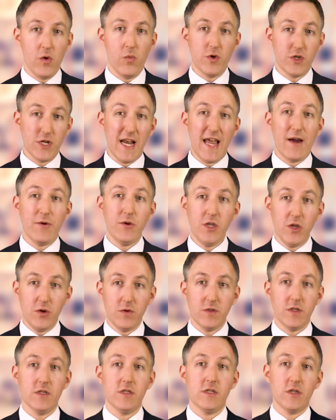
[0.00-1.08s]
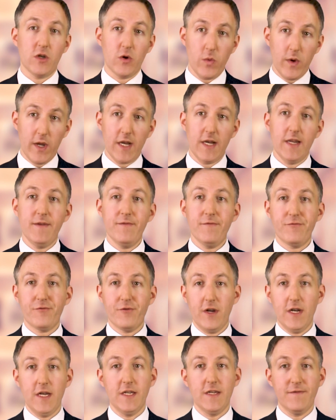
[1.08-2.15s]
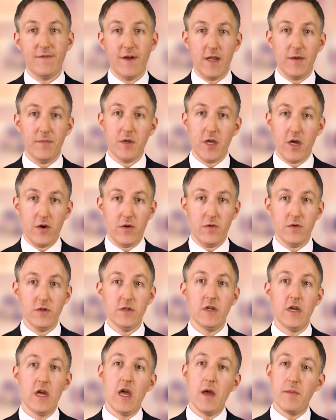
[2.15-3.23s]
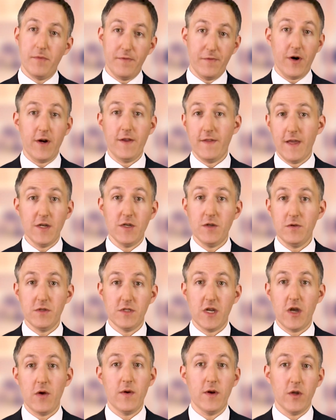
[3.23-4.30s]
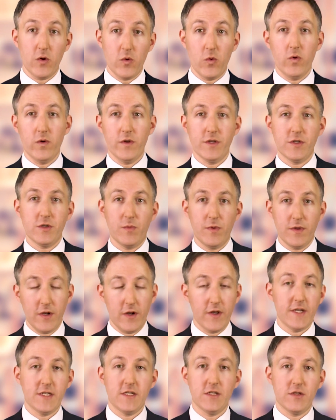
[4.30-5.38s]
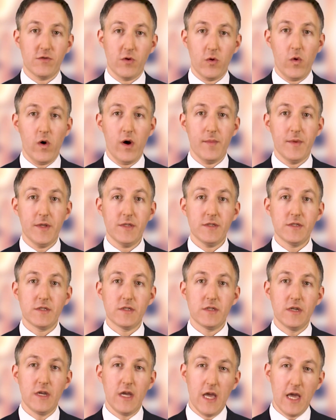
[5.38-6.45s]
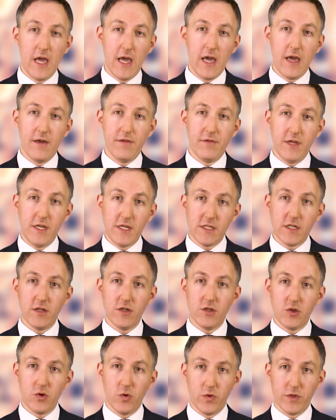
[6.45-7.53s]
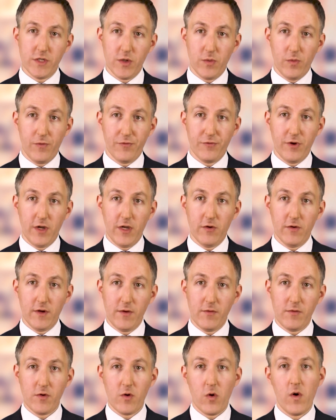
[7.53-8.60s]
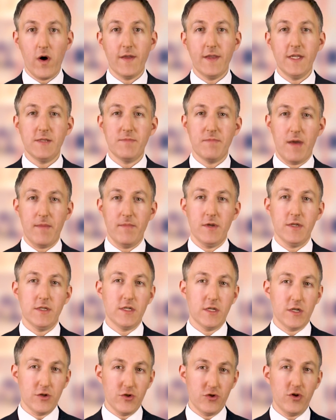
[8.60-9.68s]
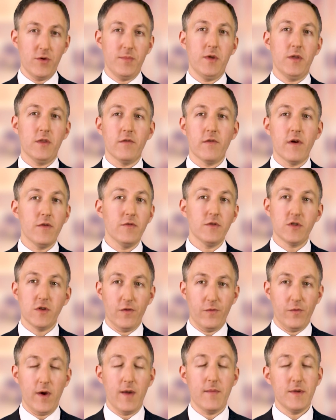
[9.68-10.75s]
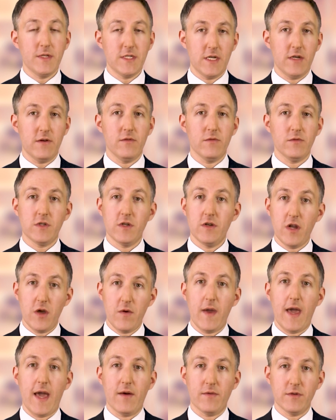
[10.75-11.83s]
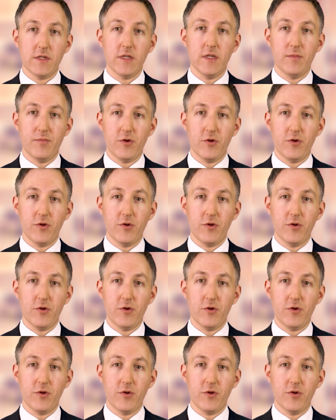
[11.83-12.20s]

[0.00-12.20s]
which allow users to quickly and freely develop code, provided they do so in accordance with the license requirements. These consortia will frequently require these members to contribute their own software, materials and know-how to the